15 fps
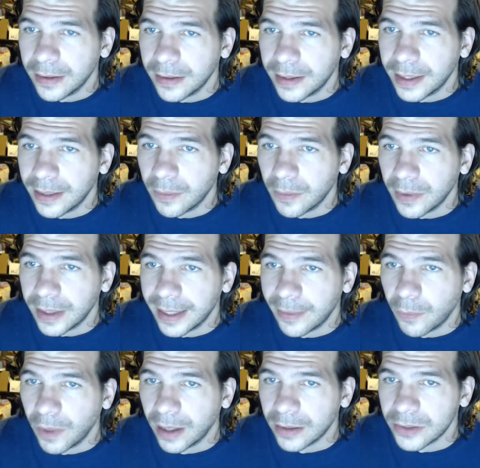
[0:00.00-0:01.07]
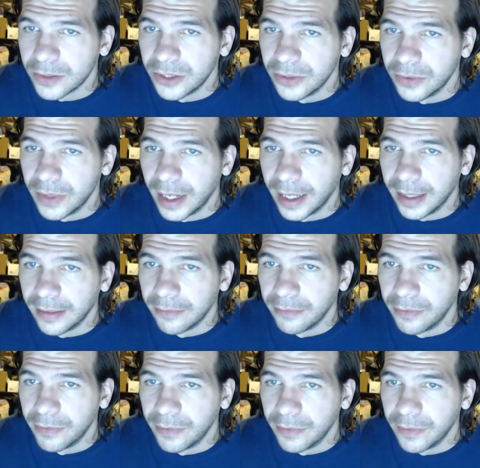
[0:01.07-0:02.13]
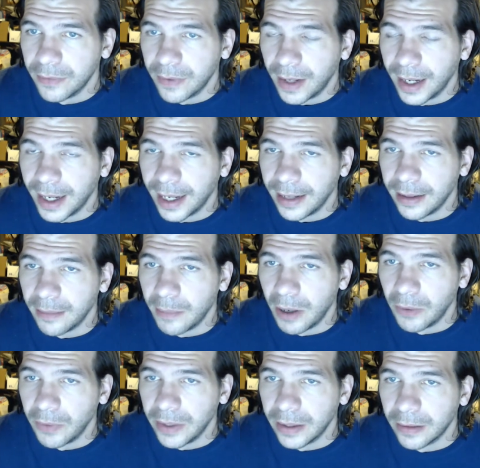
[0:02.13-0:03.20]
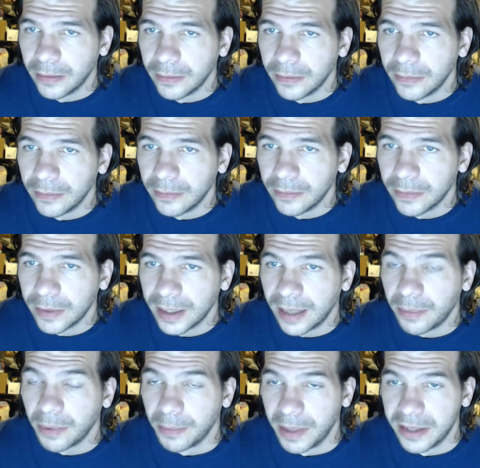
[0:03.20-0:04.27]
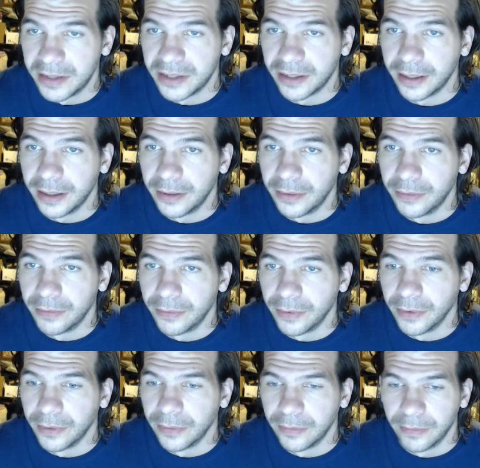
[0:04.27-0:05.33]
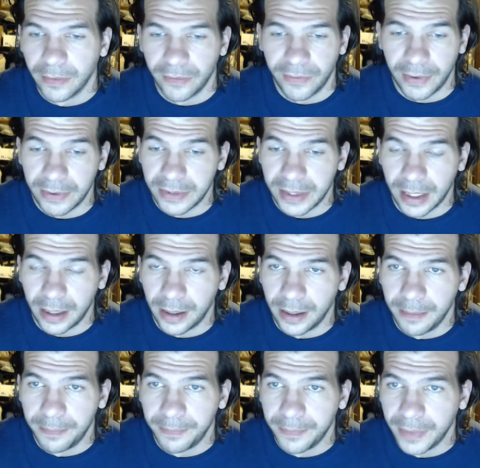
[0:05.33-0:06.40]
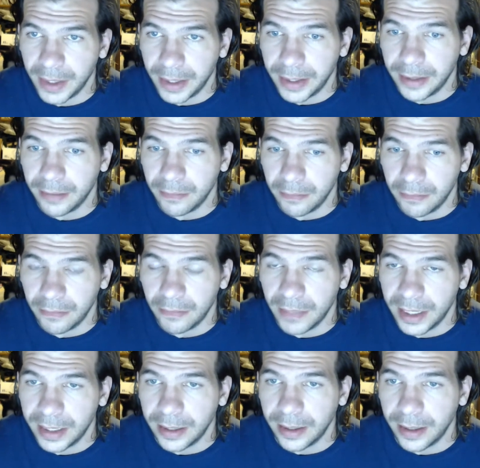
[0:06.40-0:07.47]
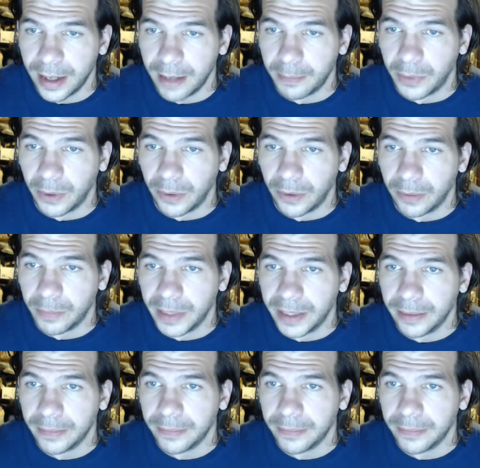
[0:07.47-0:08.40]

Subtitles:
Get well soon, native. I had pneumonia a couple months ago for the first time, and it did a number on me.